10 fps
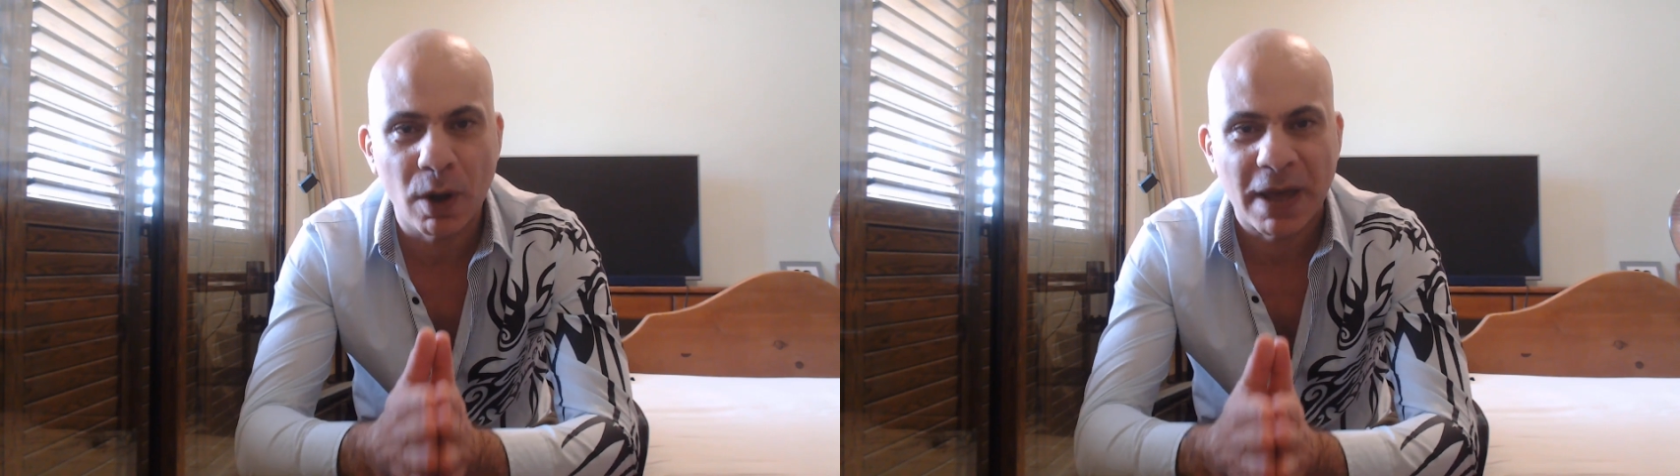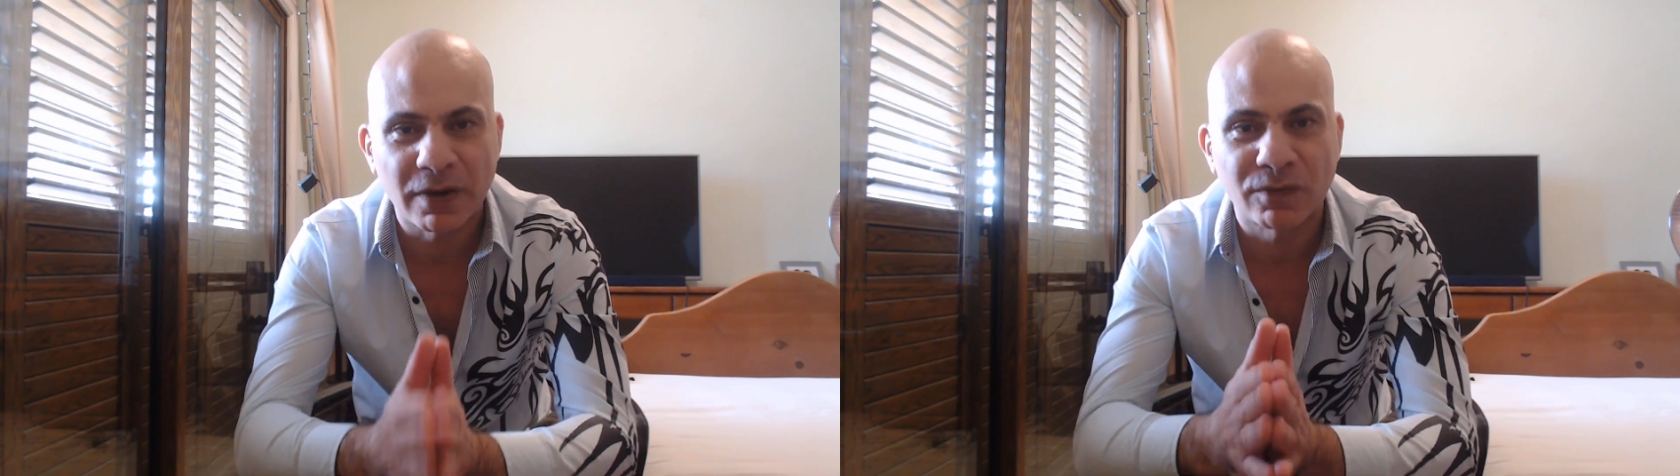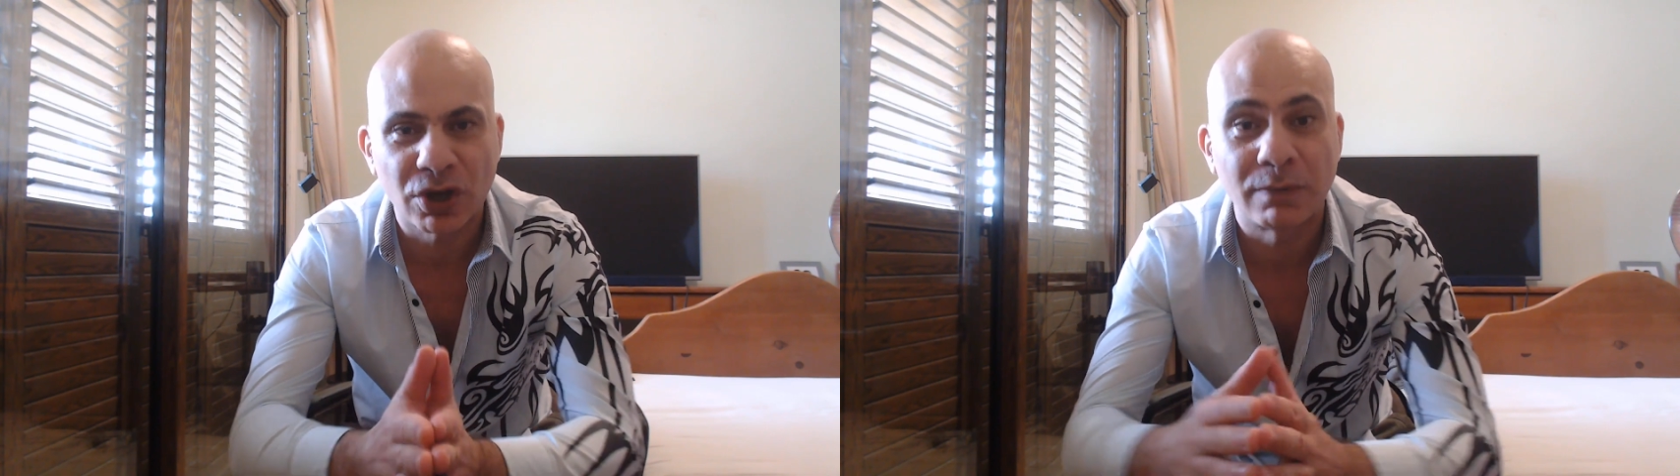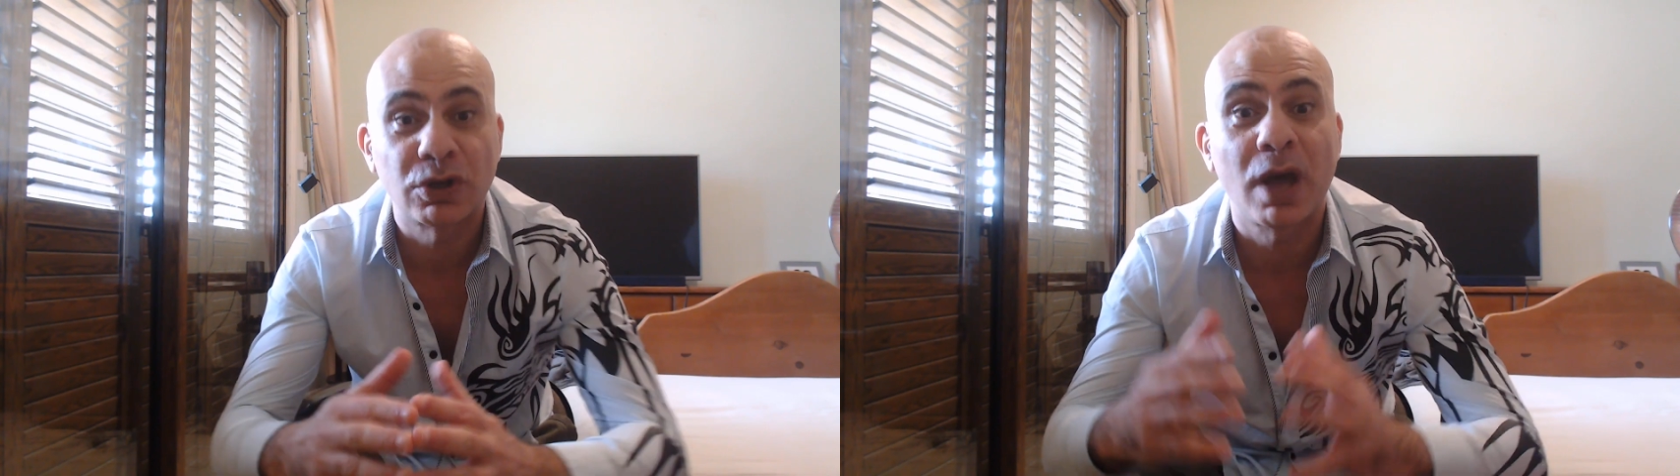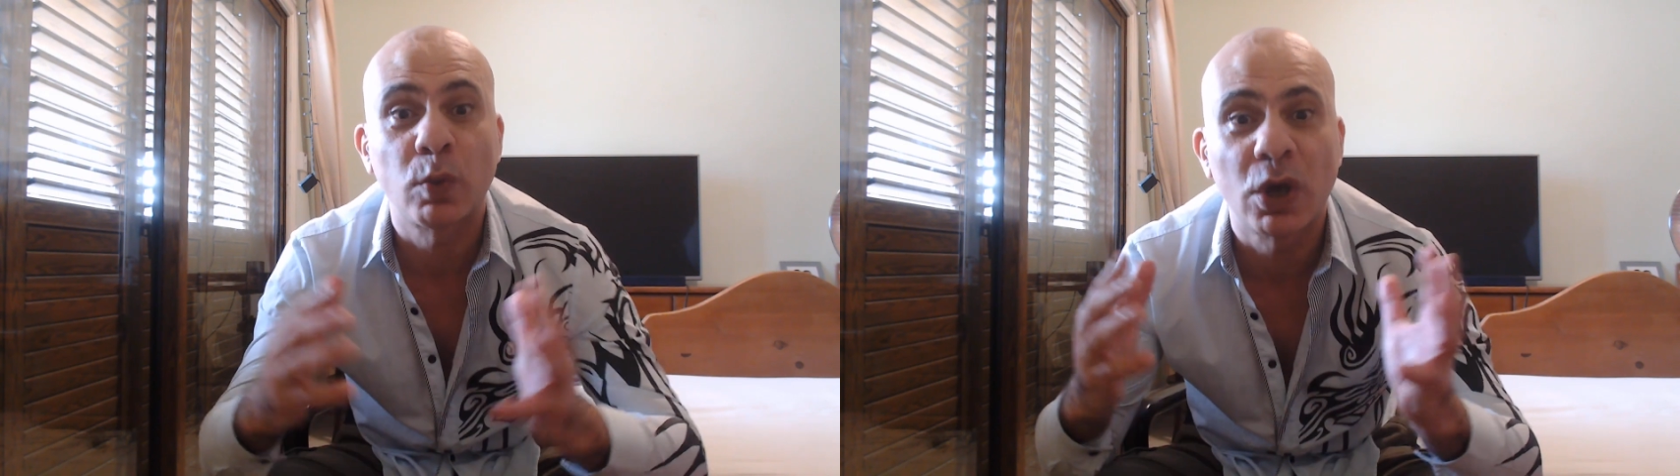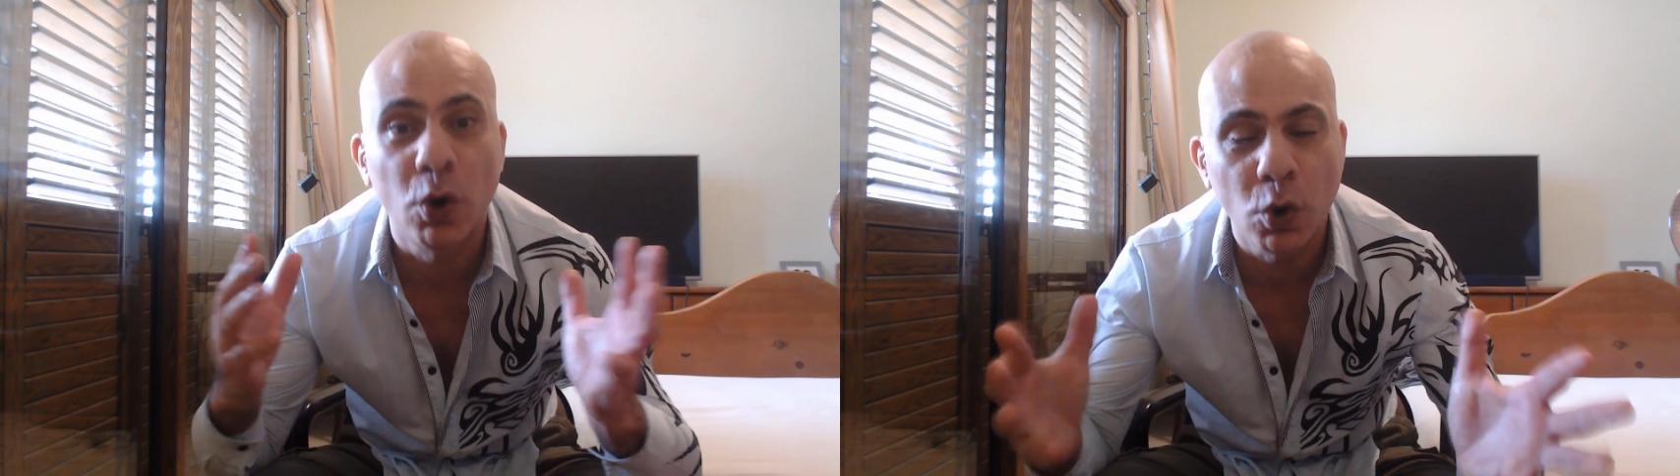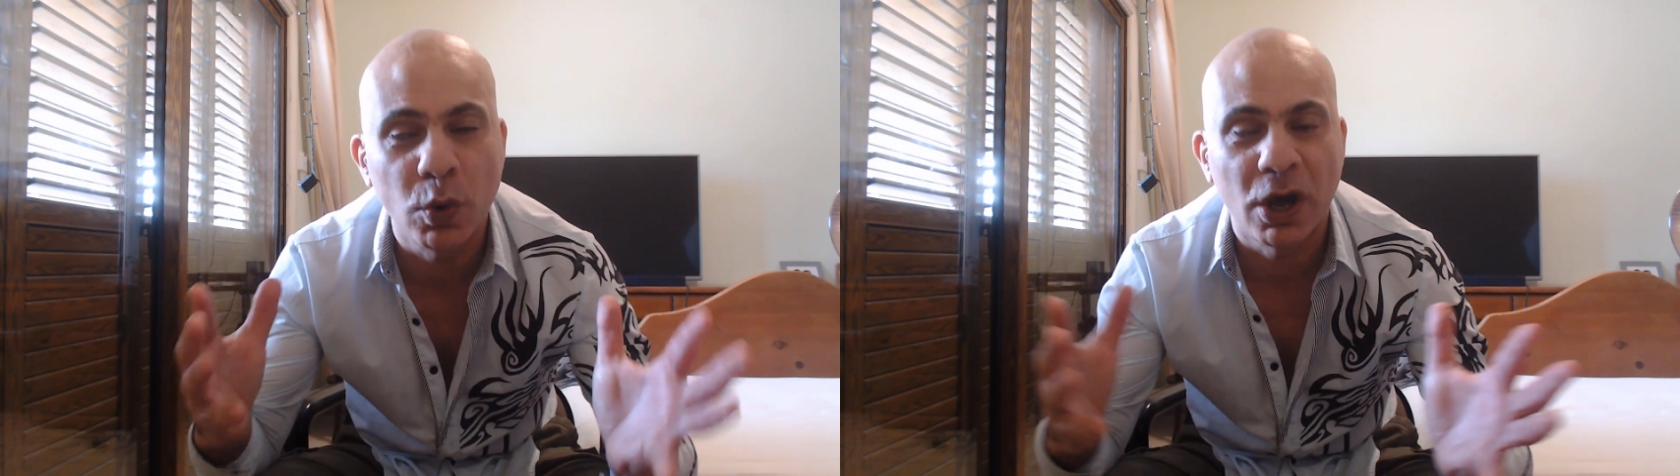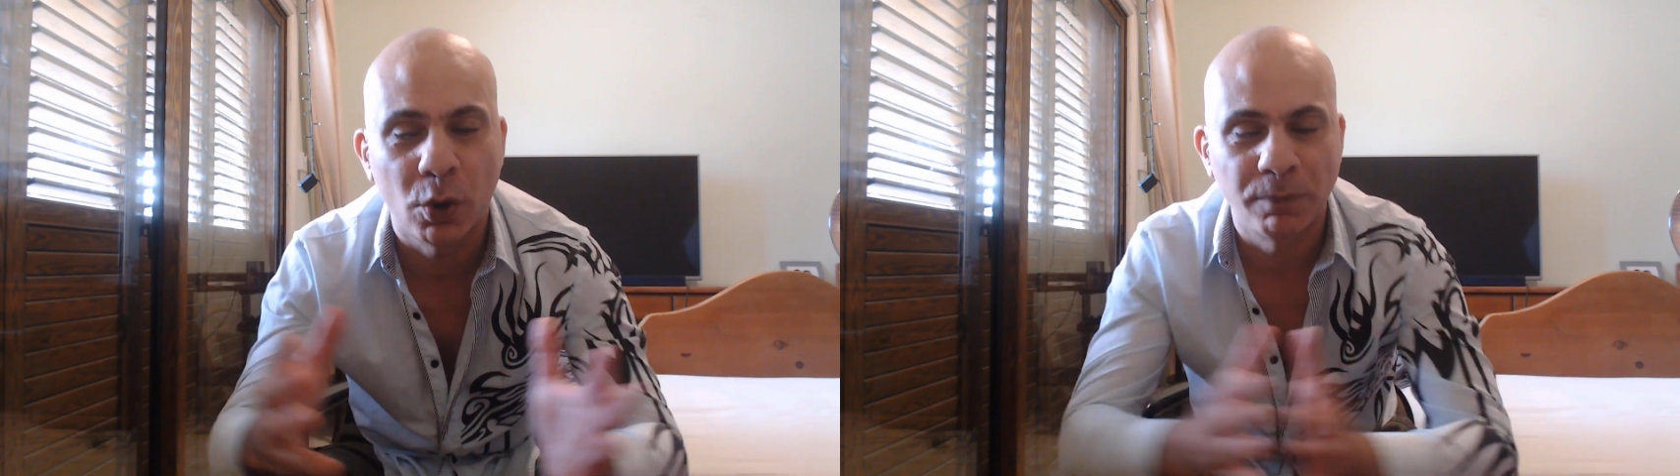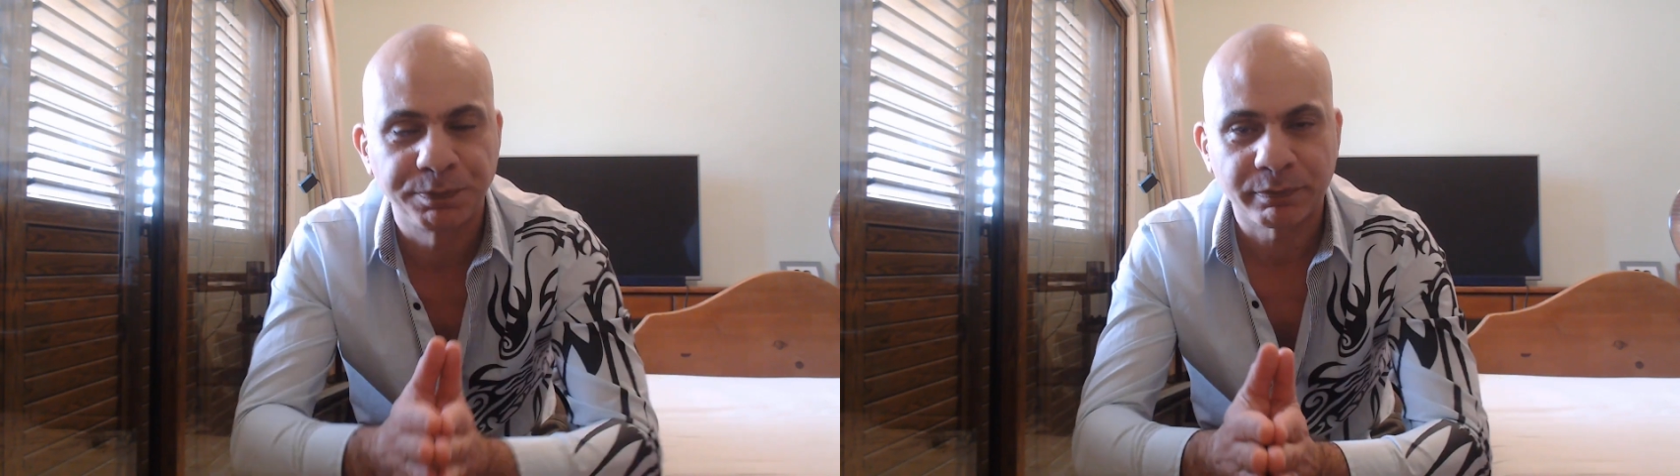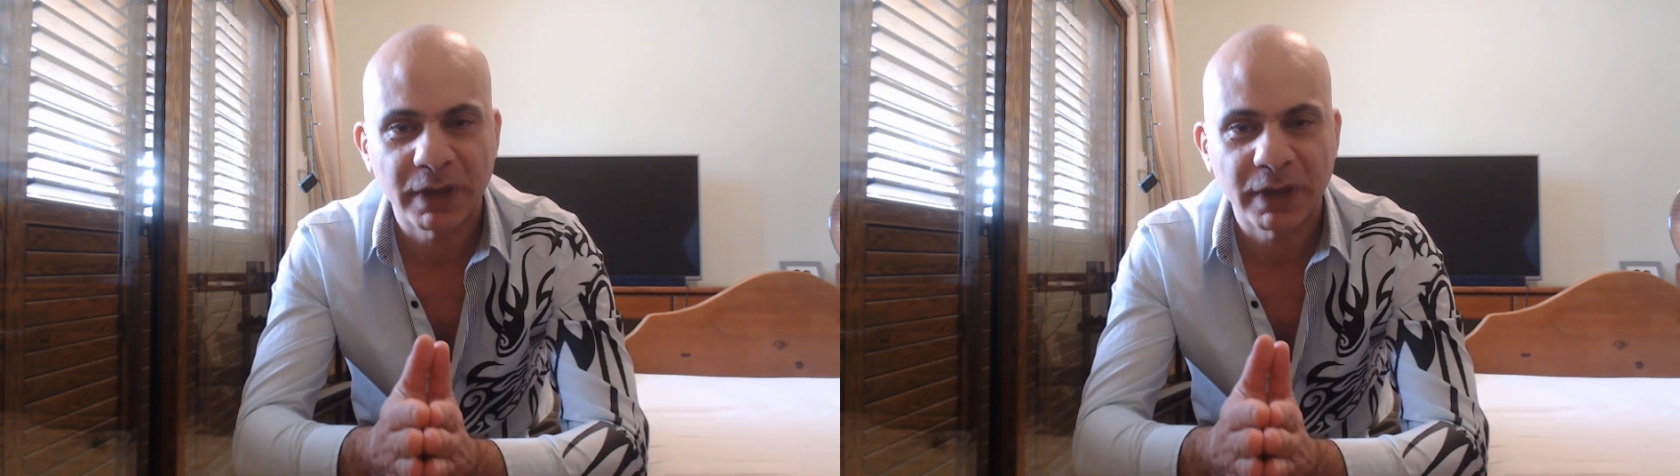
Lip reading: amount of times, like we all will